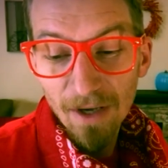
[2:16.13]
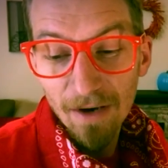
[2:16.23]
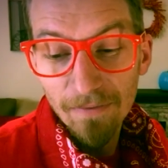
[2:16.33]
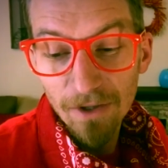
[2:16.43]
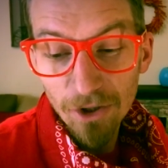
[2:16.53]

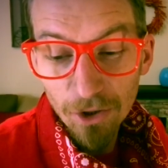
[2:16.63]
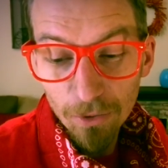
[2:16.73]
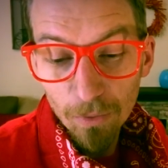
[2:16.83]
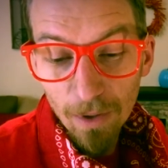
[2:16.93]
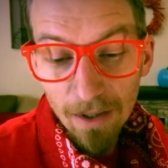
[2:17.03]
of
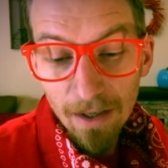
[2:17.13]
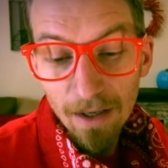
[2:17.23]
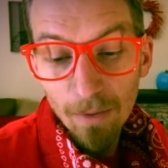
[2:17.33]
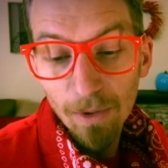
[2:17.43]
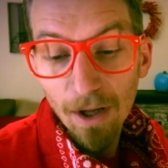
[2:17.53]
you
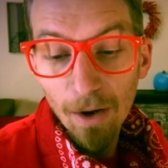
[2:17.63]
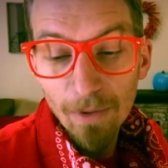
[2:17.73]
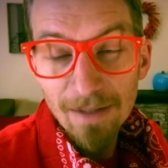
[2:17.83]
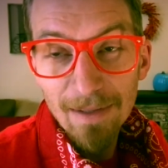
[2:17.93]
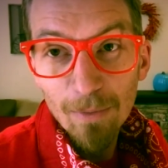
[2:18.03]
will
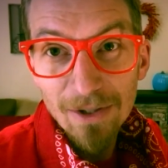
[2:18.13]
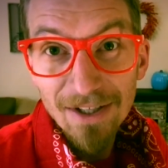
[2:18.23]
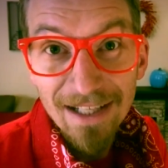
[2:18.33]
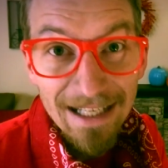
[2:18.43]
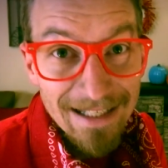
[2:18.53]
always be
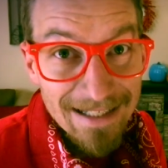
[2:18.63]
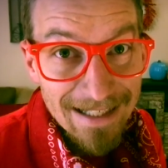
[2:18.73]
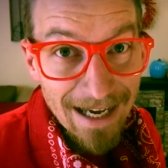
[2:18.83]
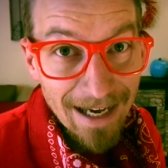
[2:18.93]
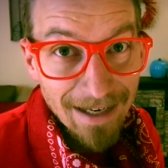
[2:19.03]
what's on the
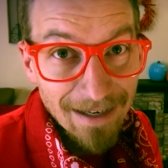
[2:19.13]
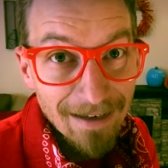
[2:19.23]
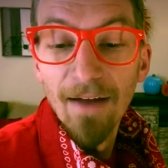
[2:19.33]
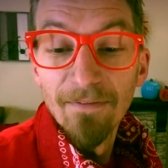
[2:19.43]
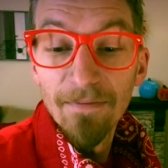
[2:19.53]
inside.
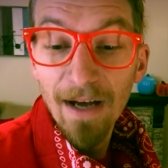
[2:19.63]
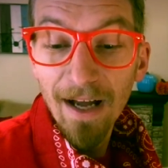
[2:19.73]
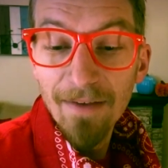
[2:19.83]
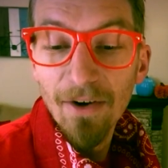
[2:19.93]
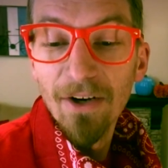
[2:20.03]
And
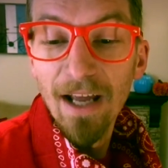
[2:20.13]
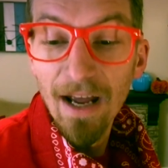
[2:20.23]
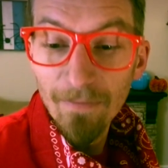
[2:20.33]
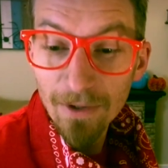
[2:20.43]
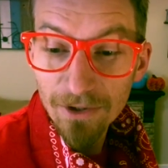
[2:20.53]
five, on
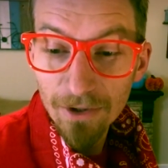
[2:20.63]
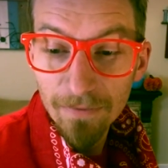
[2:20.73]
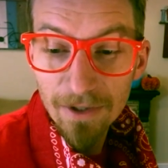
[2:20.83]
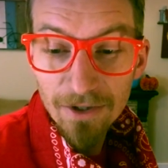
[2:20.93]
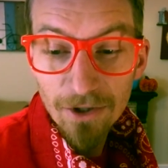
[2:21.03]
every
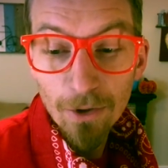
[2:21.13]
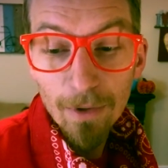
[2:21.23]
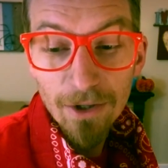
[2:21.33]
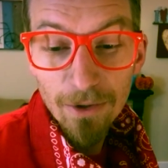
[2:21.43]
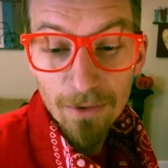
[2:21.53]
surface
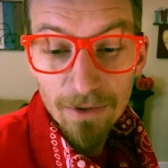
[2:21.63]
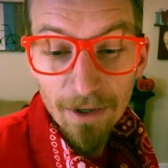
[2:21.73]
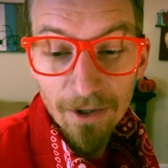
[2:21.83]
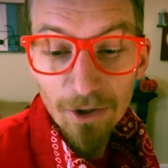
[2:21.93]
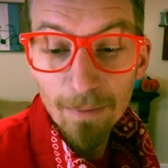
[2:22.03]
you are used
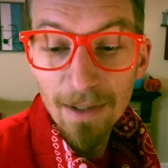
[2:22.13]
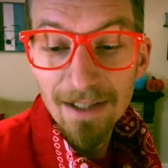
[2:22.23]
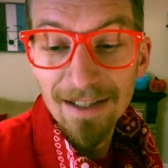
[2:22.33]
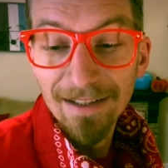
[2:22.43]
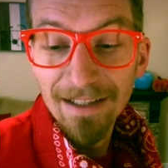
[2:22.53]
on, you
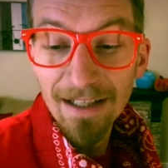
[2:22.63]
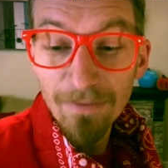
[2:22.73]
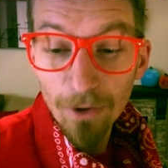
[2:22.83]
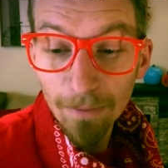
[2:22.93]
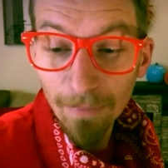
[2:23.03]
must
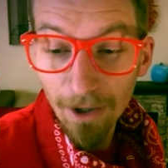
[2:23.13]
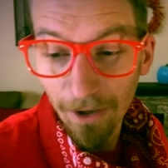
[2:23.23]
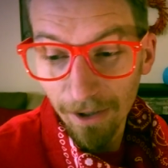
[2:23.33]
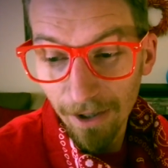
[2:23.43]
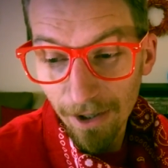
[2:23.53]
leave your
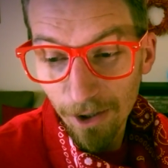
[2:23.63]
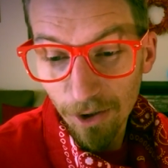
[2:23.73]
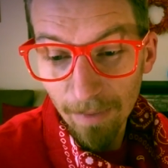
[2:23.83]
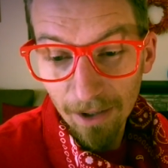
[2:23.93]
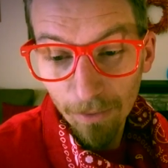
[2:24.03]
mark.
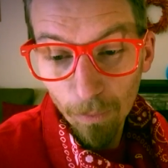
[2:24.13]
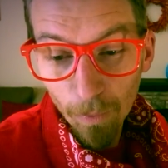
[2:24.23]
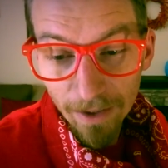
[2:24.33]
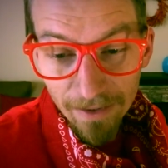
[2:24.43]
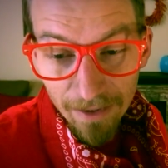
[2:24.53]
No matter
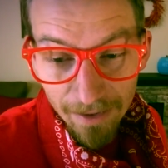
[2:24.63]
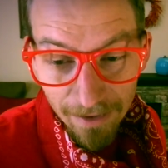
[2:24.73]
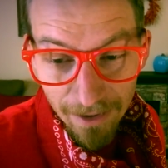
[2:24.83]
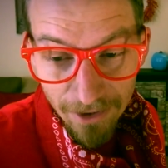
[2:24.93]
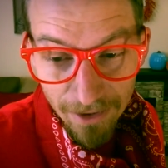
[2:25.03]
what the
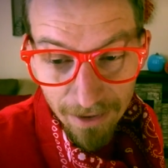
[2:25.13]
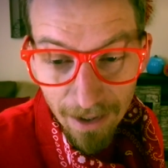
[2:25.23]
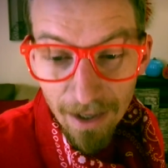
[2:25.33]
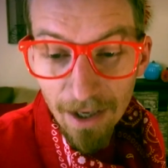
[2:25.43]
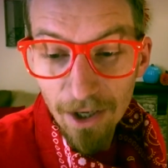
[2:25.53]

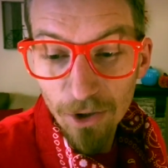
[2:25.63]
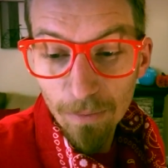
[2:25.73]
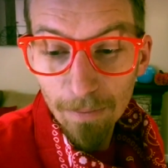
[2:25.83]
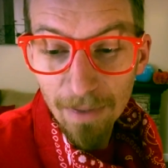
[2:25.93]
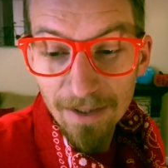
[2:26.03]
condition,
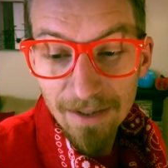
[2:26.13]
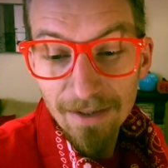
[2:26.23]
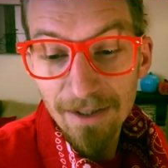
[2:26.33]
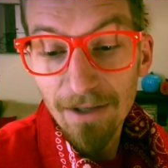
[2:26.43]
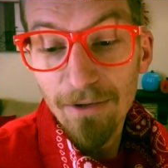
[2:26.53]
you must
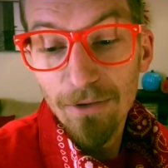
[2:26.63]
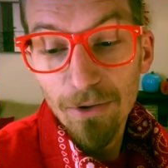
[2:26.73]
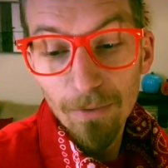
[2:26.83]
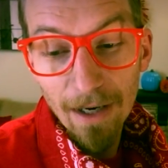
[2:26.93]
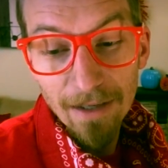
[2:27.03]
continue
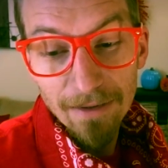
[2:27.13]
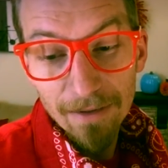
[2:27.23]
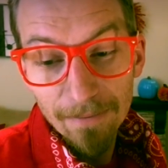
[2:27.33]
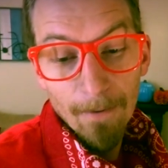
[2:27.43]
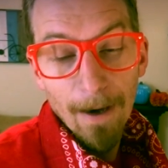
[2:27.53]
to write.
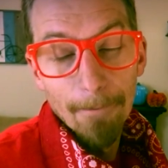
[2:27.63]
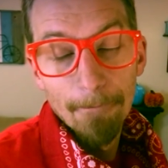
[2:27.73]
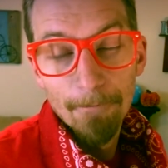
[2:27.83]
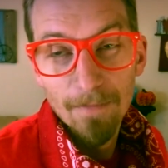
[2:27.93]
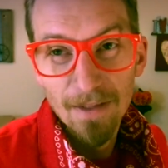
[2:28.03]
Okay,
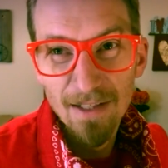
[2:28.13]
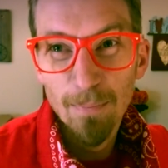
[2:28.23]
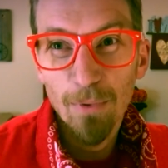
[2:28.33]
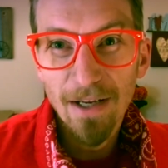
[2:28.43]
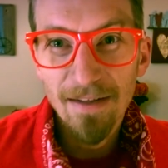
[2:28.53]
let's
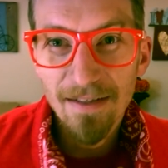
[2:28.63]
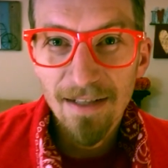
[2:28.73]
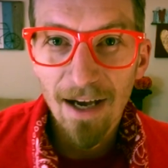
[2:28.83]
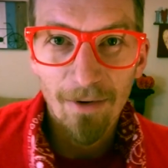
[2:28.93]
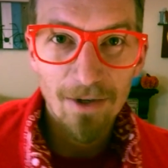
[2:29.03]
break this
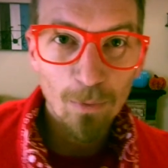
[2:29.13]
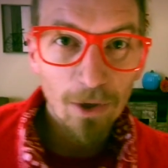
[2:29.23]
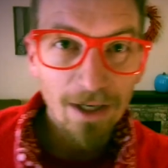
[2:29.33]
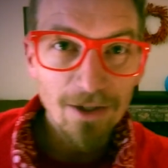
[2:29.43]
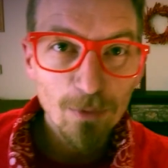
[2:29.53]
down because
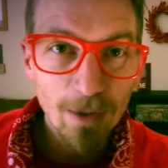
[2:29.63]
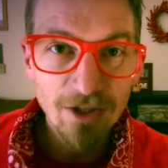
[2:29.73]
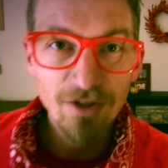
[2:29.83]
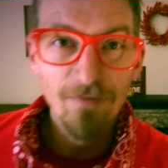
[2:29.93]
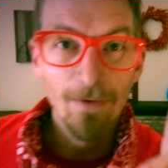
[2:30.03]
we're gonna
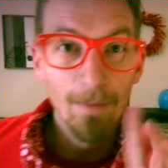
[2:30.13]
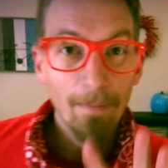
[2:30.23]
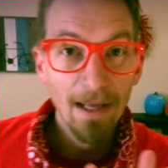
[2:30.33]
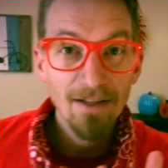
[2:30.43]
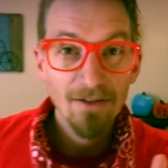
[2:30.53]
switch from a
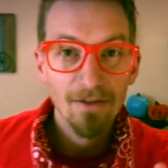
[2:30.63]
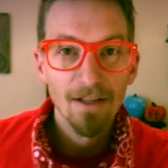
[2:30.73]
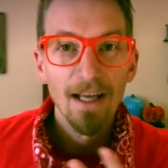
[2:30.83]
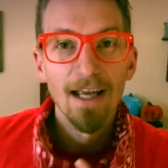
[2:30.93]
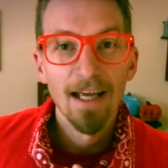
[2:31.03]

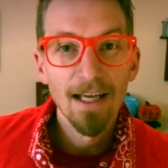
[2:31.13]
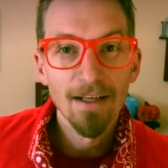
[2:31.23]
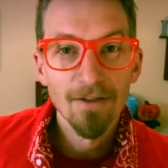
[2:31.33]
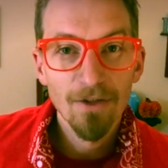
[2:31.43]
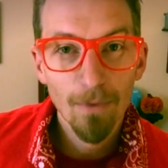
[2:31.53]
pencil
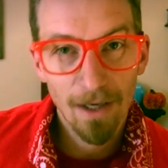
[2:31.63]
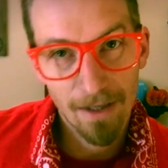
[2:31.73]
into